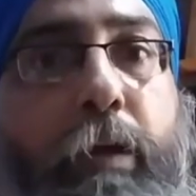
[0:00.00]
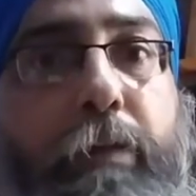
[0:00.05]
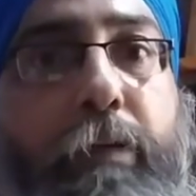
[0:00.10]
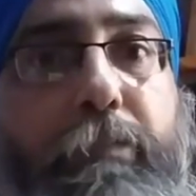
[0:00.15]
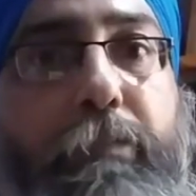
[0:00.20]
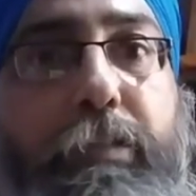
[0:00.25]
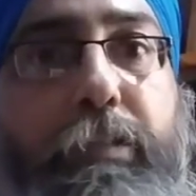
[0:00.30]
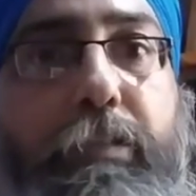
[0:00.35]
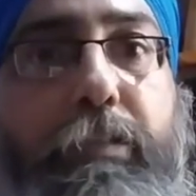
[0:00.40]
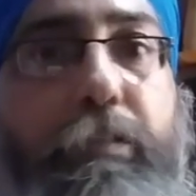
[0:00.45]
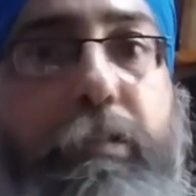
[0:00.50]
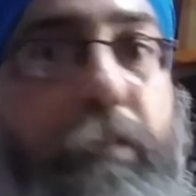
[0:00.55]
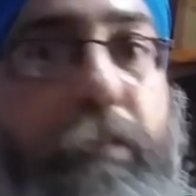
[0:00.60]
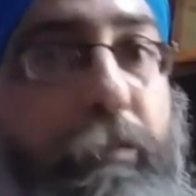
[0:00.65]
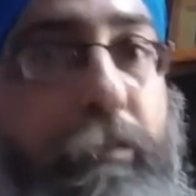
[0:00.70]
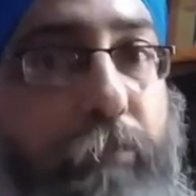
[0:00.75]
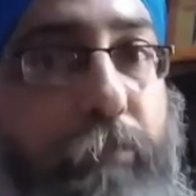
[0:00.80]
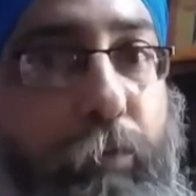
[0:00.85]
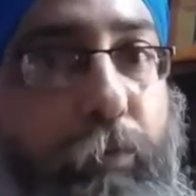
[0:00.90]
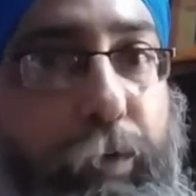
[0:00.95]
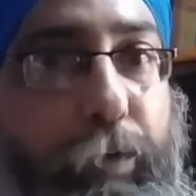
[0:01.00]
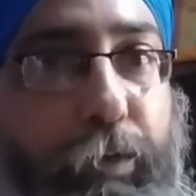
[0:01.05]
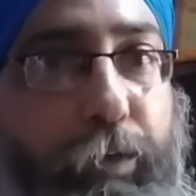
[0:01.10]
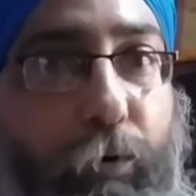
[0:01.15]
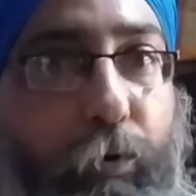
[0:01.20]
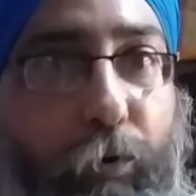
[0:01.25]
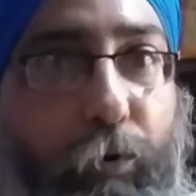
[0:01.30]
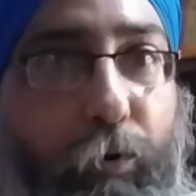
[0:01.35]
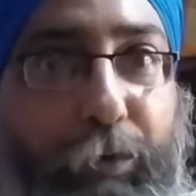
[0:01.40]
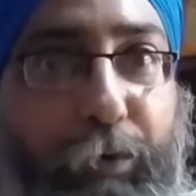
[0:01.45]
which is unfolding
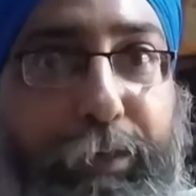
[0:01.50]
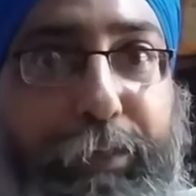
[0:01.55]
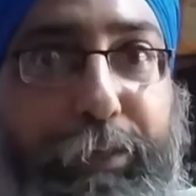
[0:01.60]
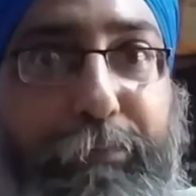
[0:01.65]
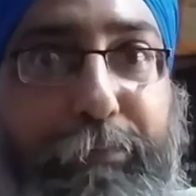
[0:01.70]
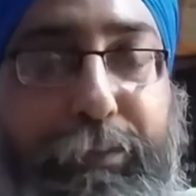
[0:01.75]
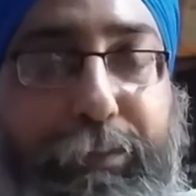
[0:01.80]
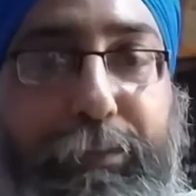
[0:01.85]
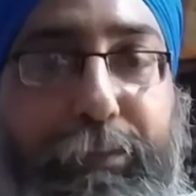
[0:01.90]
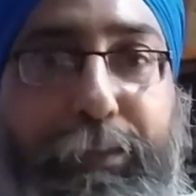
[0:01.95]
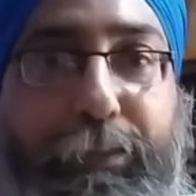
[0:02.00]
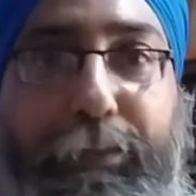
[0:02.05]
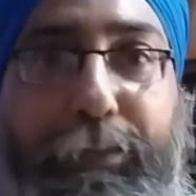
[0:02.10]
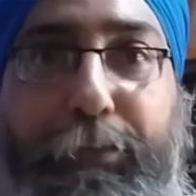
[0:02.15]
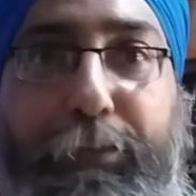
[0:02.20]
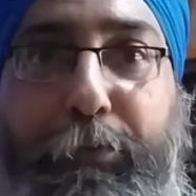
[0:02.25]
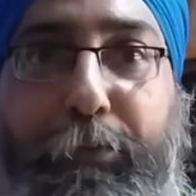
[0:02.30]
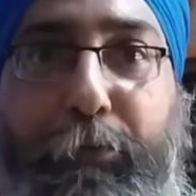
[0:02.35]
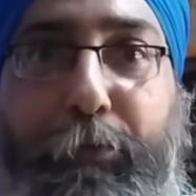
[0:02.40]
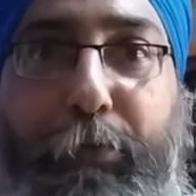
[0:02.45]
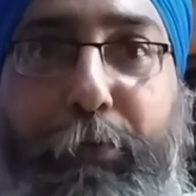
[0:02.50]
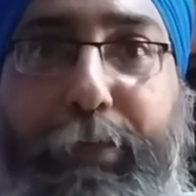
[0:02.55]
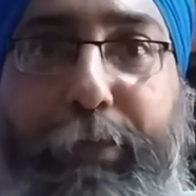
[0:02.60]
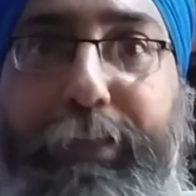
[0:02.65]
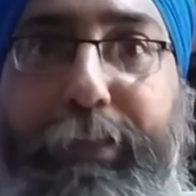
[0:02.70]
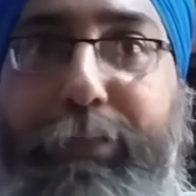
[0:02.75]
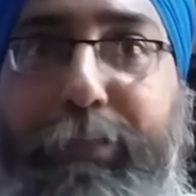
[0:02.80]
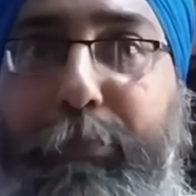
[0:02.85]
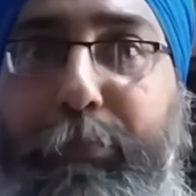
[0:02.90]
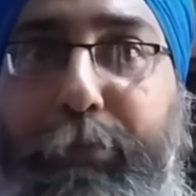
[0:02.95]
already with the new variants,